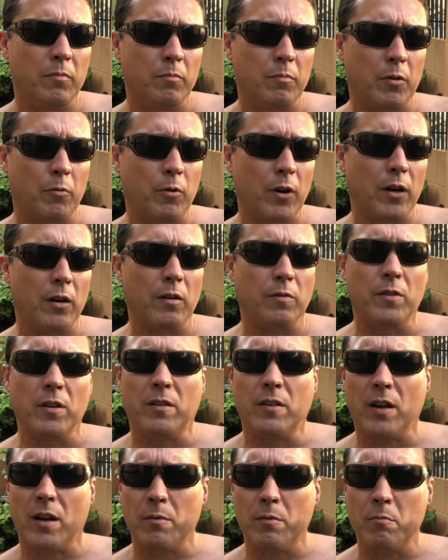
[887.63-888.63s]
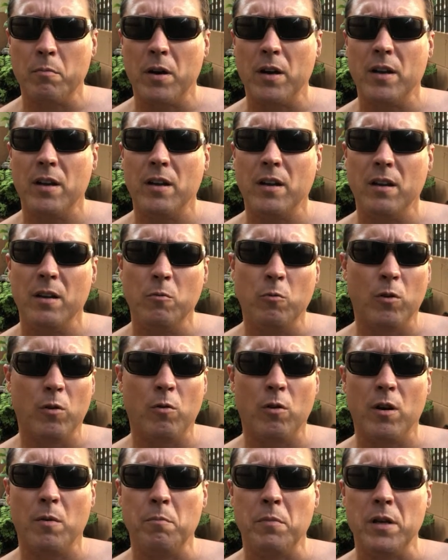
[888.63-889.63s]
But right off the top of my head, what
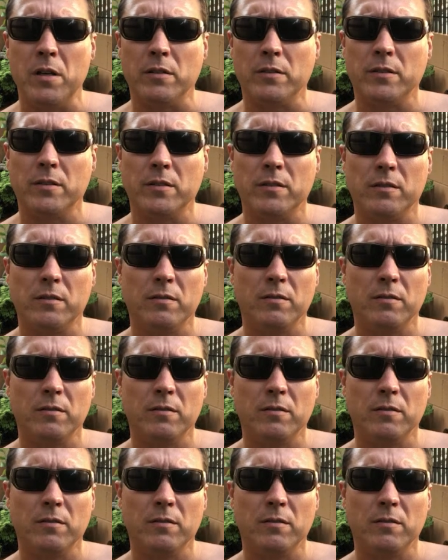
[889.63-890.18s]
do I miss?